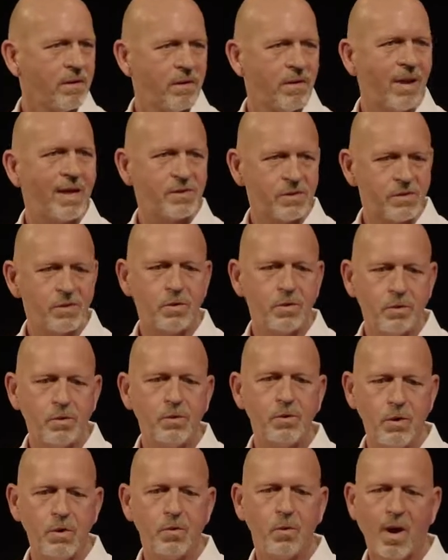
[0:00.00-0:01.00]
That's who
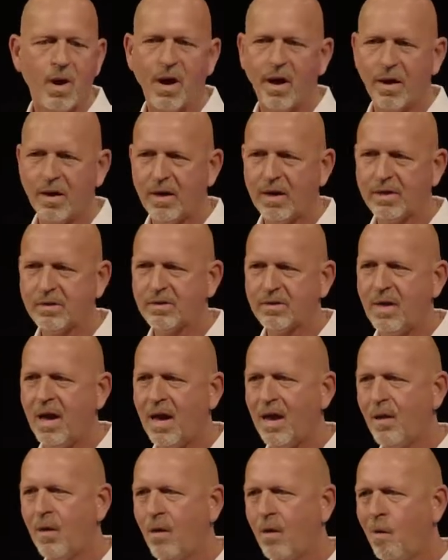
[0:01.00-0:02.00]
you are. It's
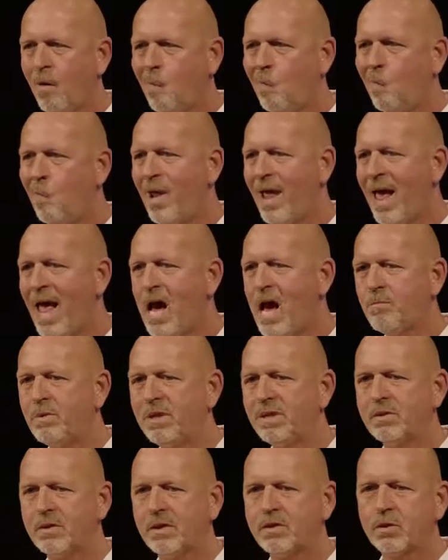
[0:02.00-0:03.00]
not what
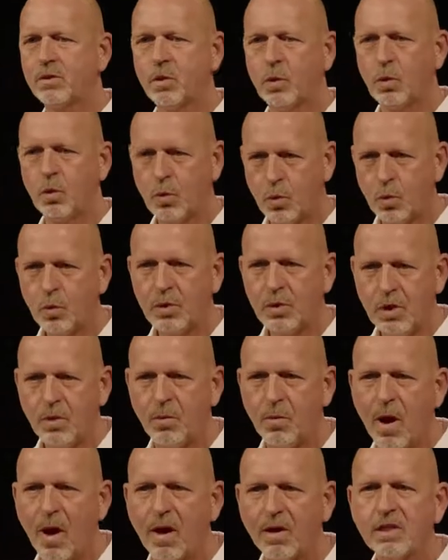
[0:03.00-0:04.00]
happens, it's who
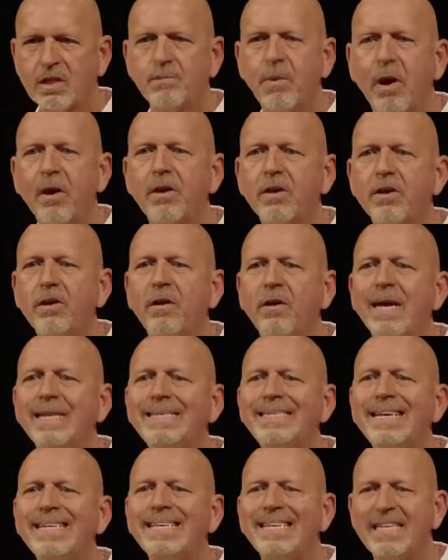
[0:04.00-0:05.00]
you are. It's part of your
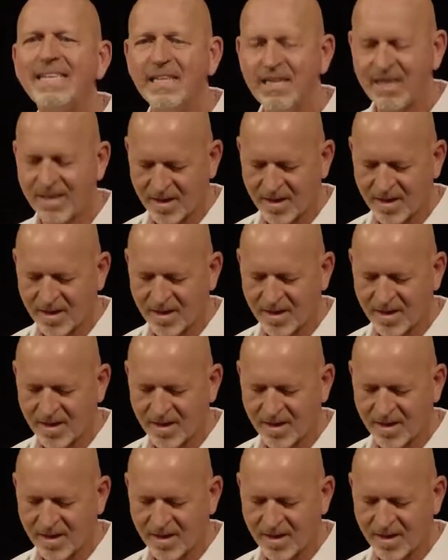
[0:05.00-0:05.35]
identity.